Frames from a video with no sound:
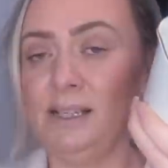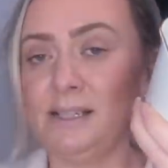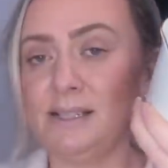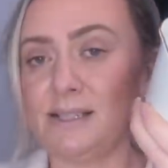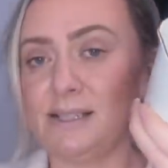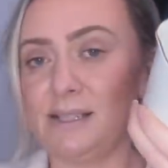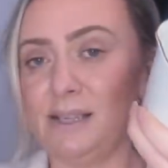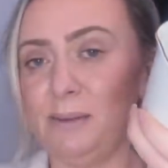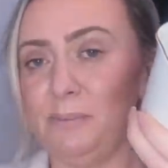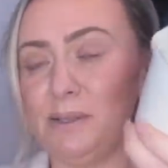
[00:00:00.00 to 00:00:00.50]

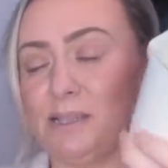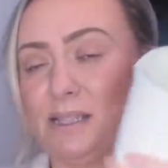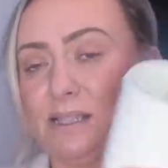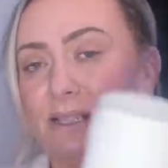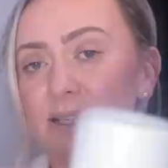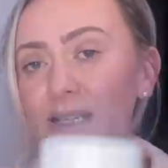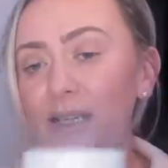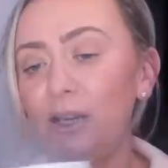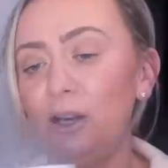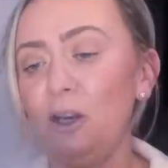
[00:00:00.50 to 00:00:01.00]
same as the
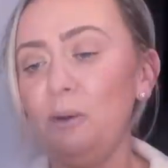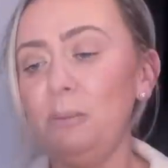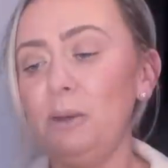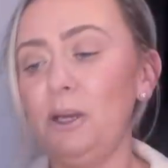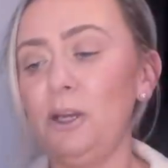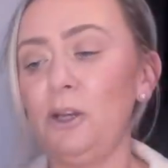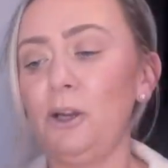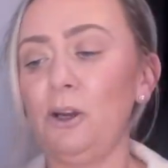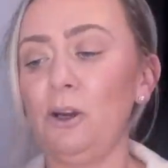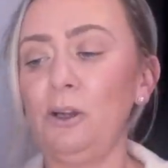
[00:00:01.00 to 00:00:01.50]
Neom,
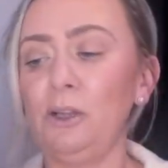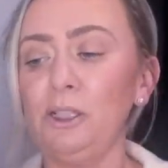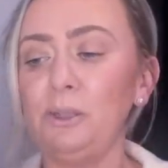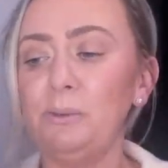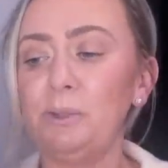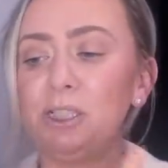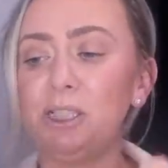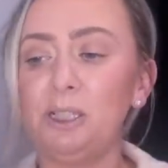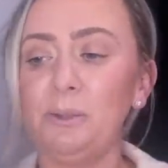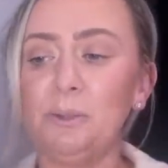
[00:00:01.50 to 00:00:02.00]
and all you
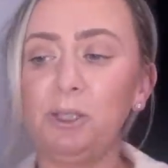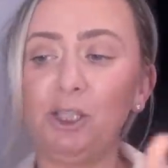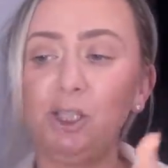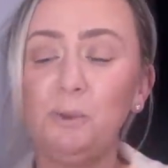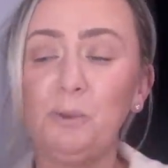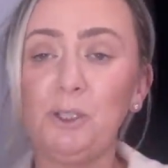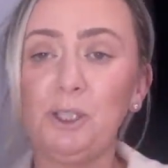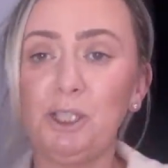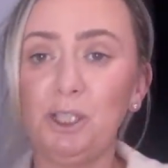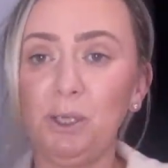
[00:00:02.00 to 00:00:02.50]
would do is
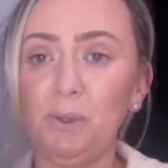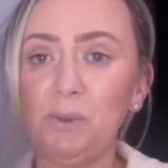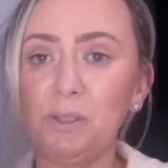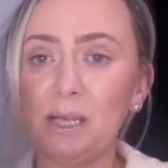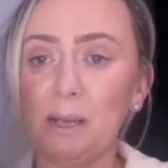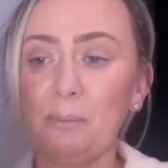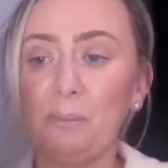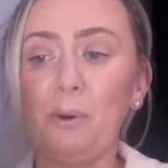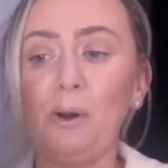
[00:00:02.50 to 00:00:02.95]
you would use that